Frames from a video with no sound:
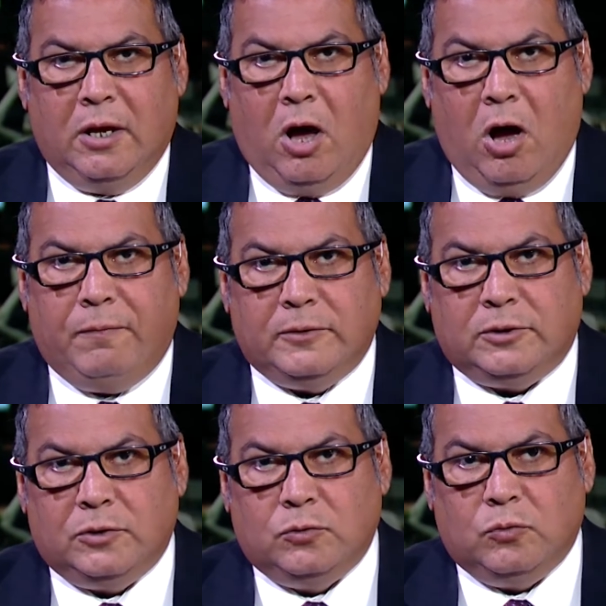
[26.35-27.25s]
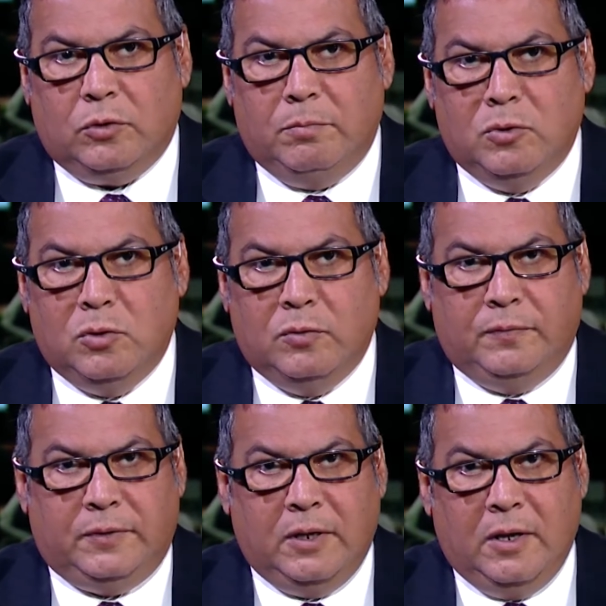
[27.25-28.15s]
officers were
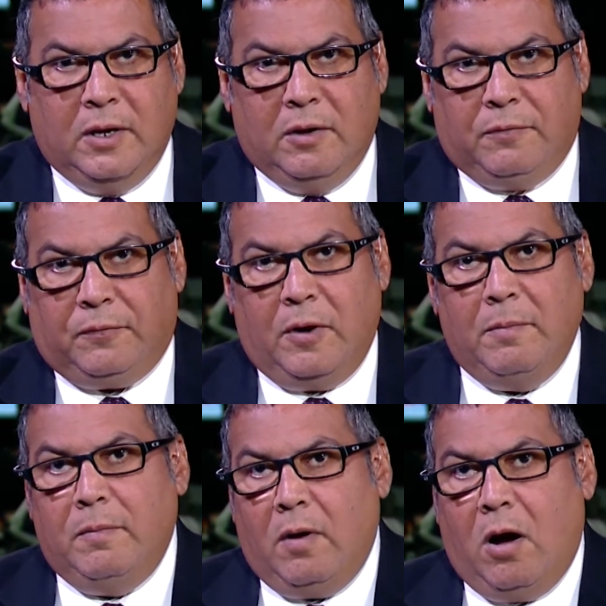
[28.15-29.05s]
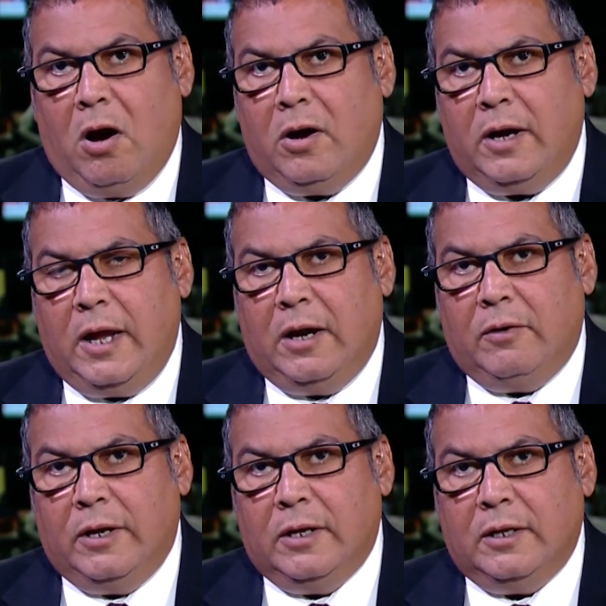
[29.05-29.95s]
moved from our
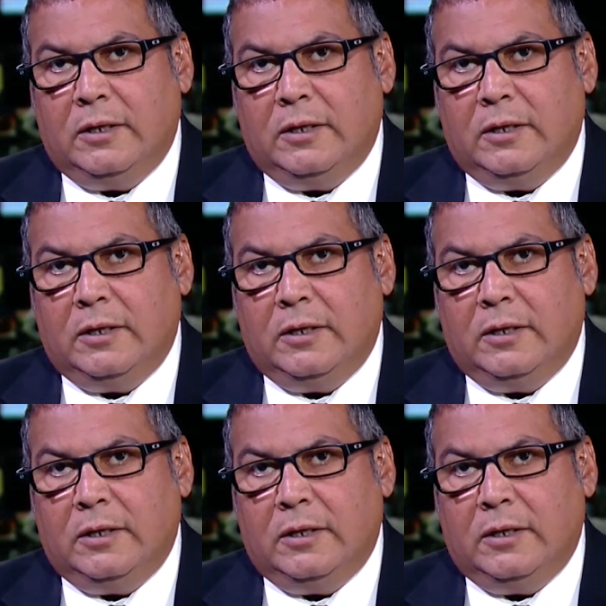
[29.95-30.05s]
area